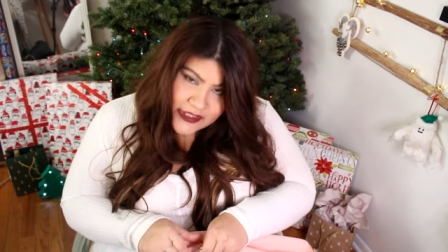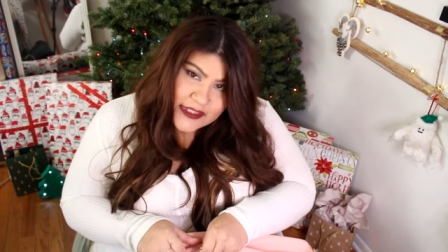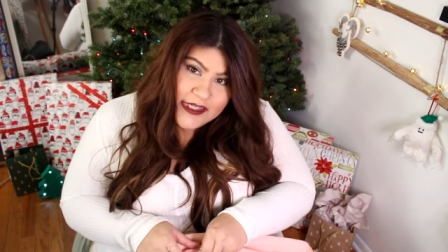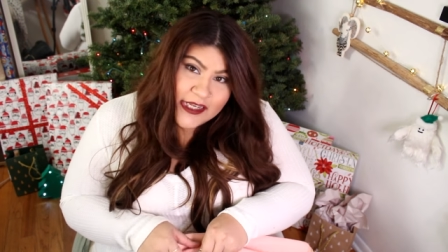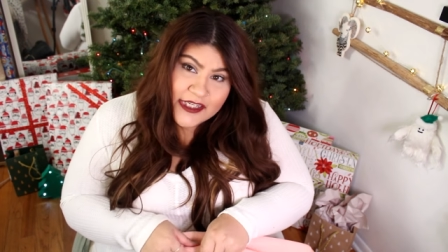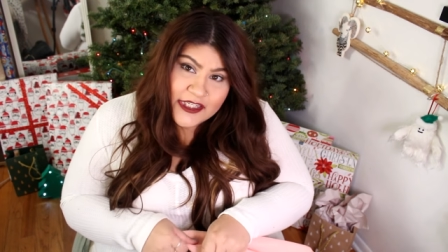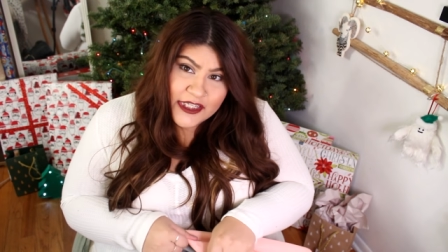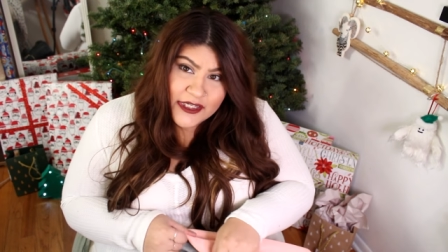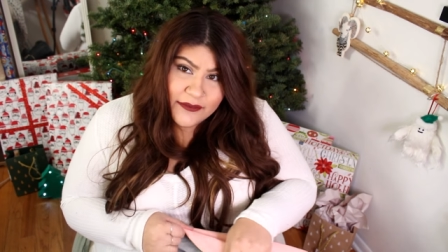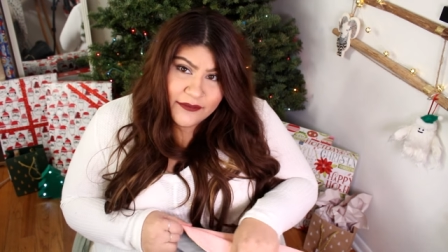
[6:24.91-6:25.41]
It's
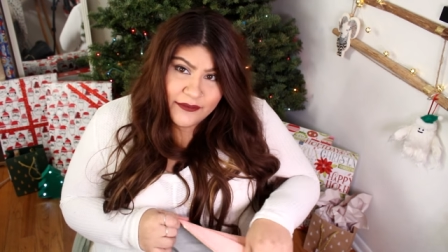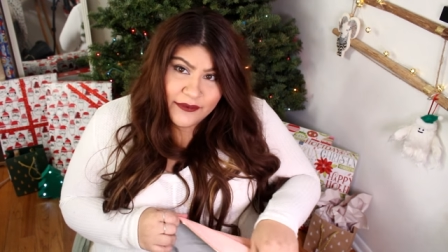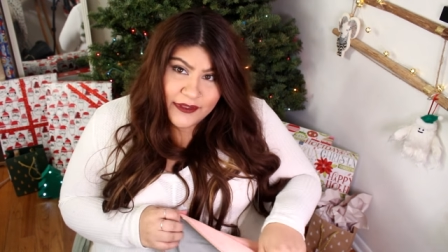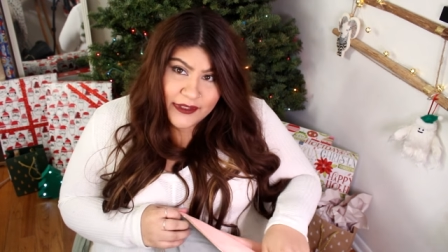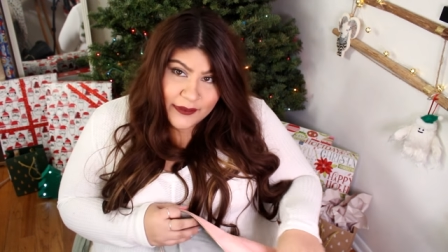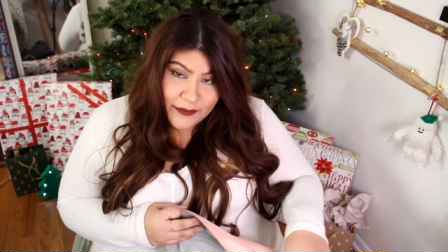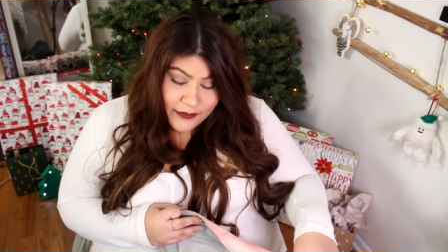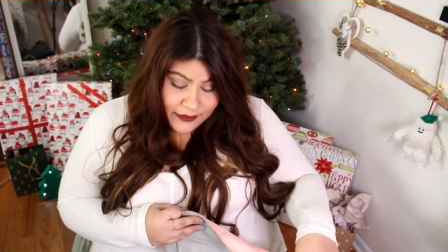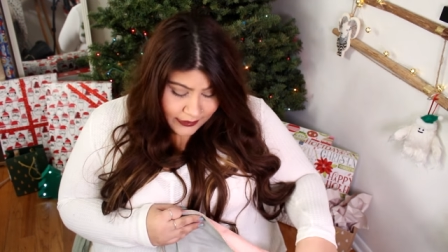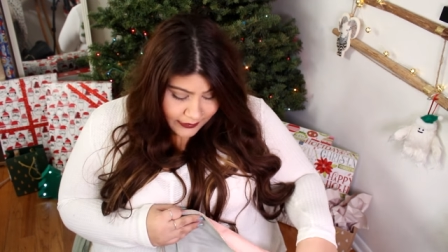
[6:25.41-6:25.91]
actually
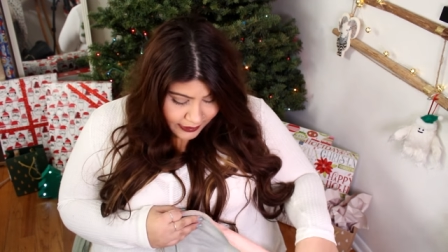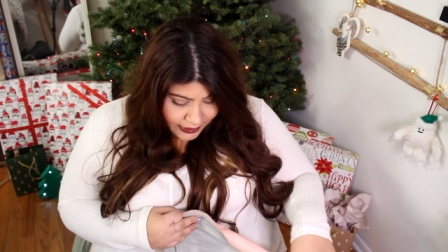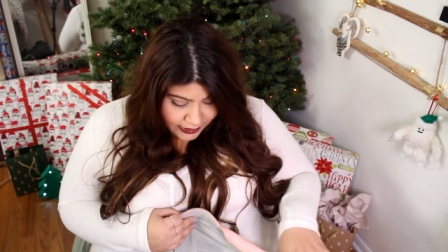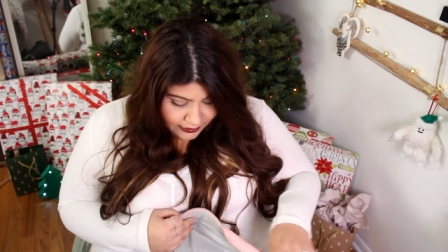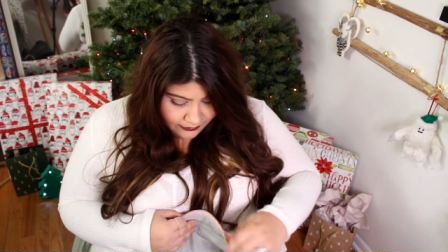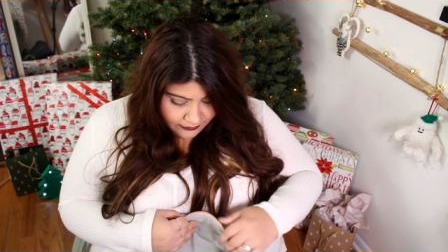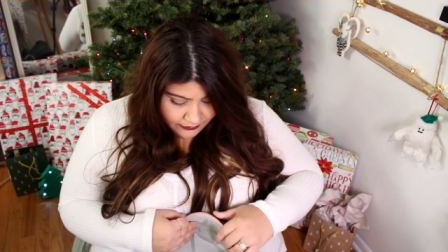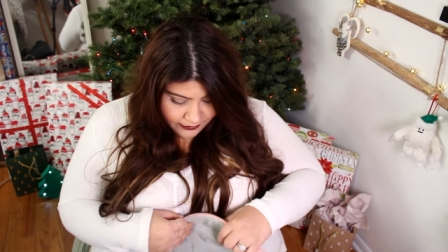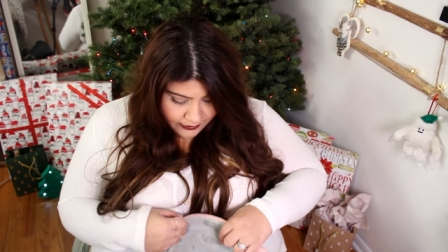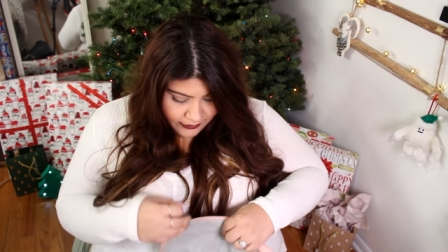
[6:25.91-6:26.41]
really, really
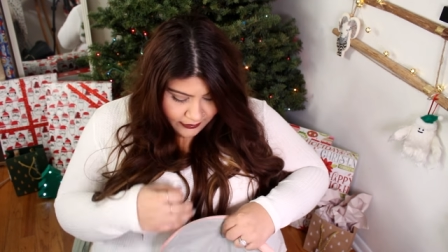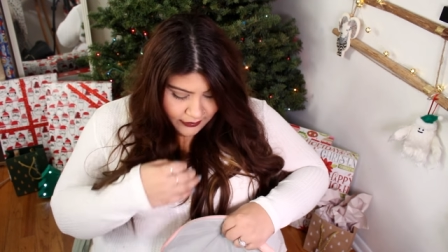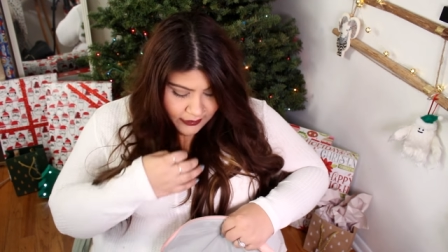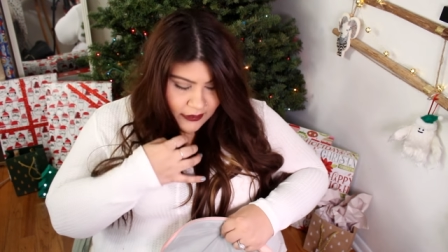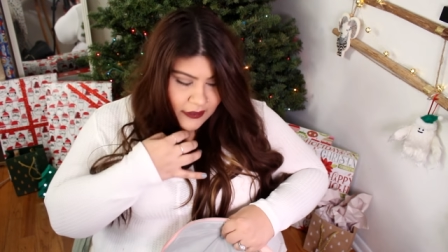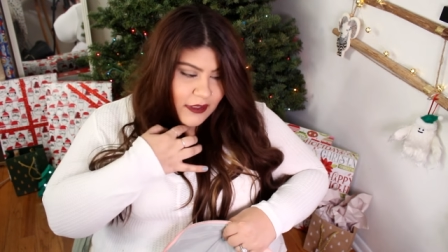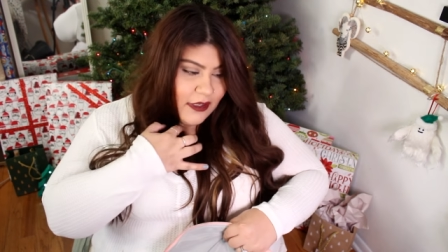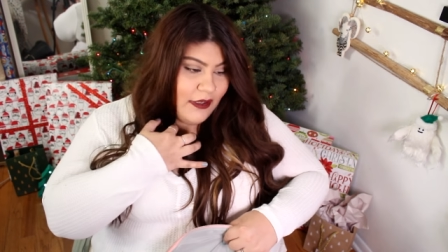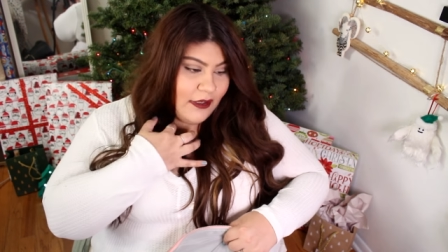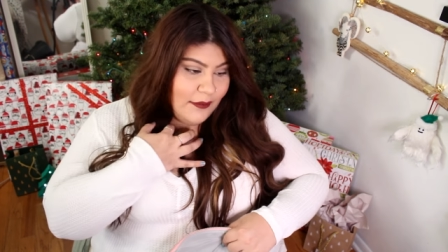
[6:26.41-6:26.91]
cute.
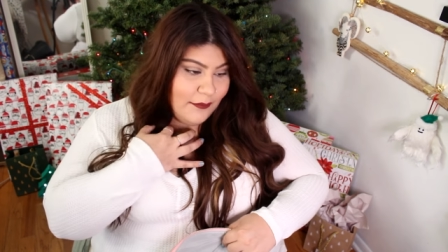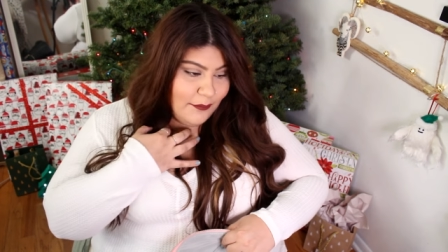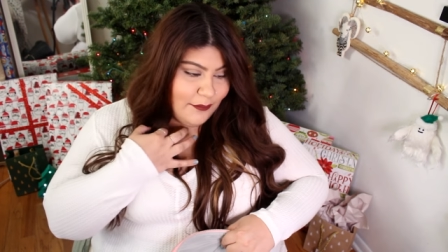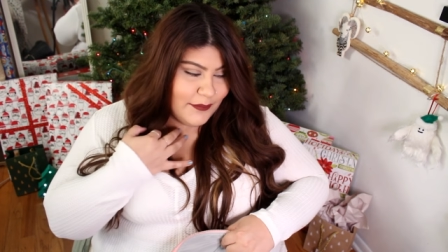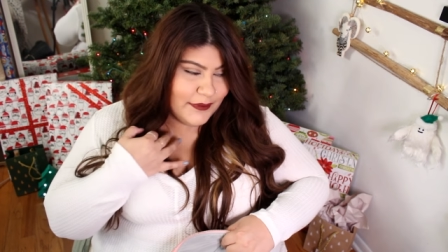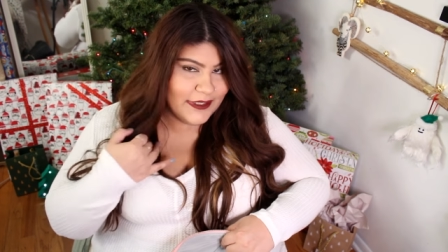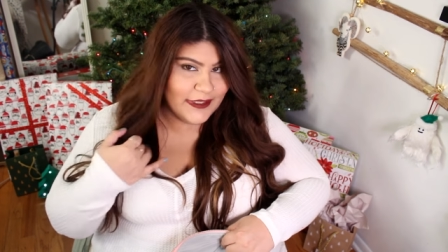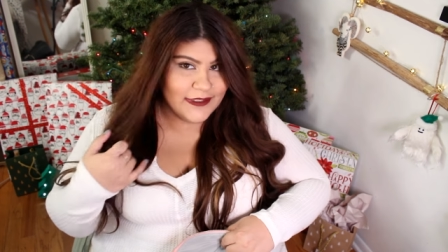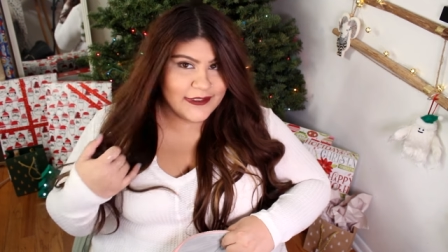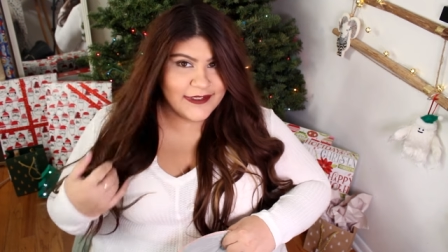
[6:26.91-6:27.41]
Um,
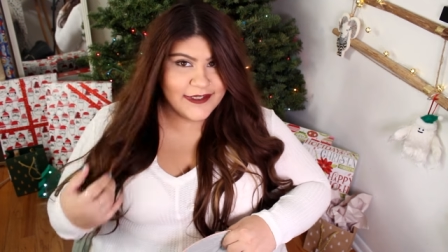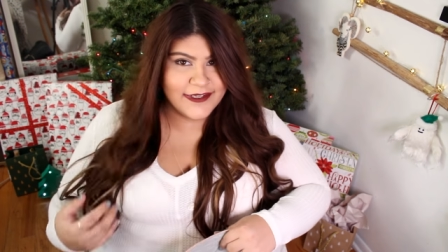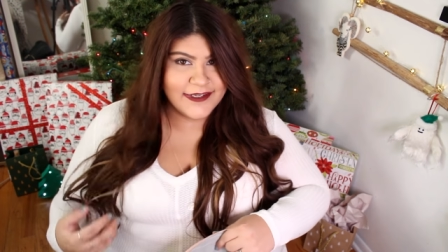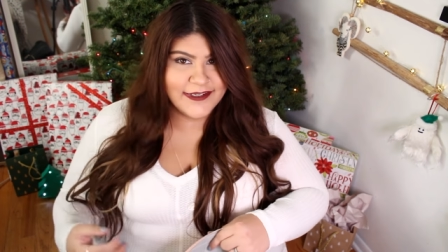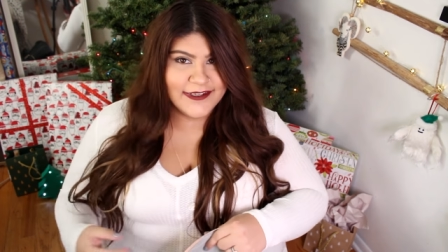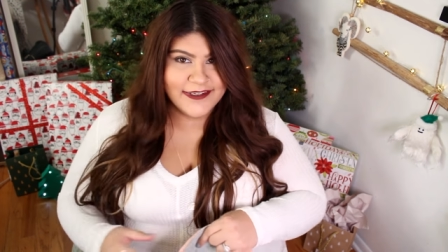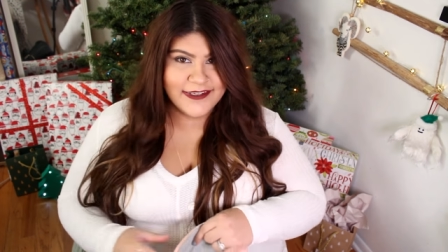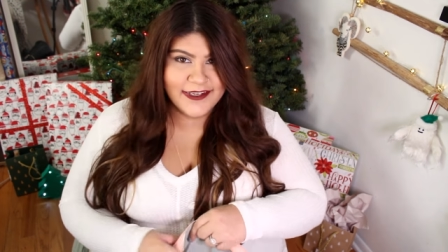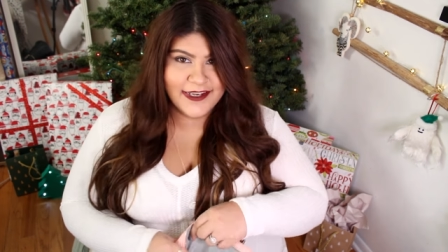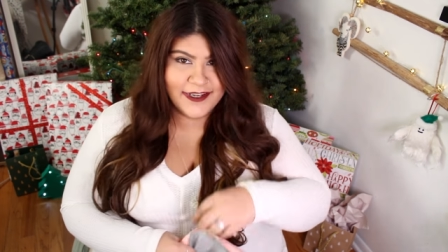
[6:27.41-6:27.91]
but
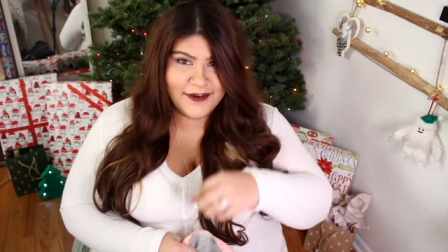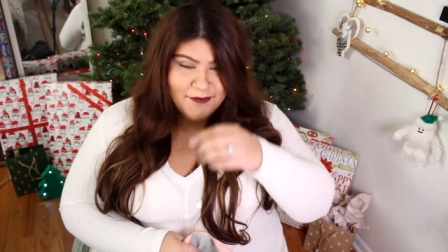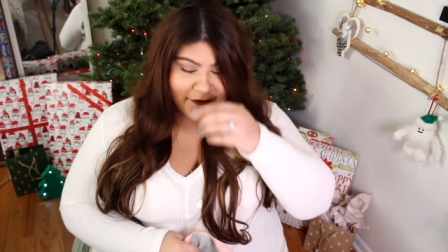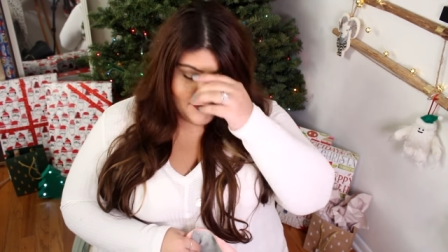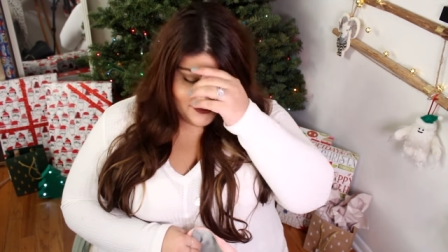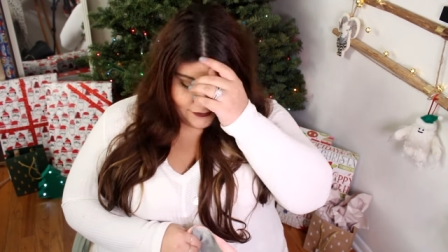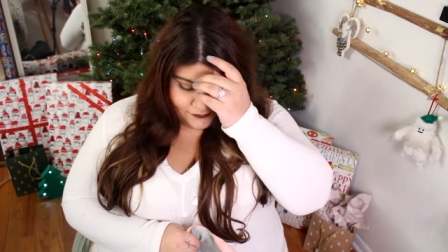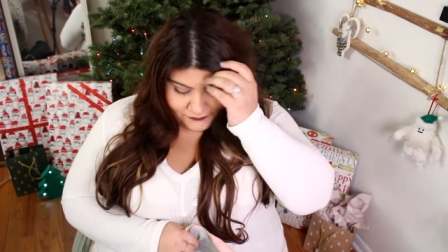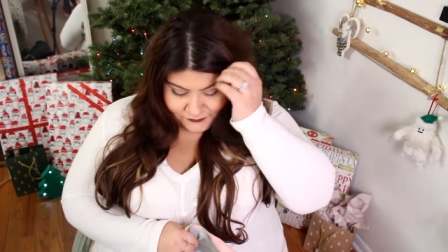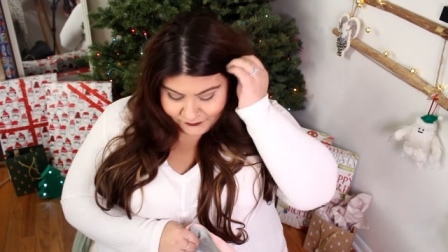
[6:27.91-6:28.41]
I don't
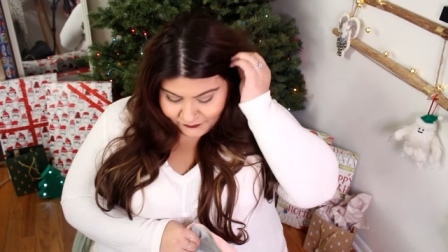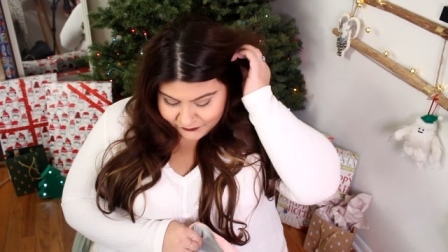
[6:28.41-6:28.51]
know.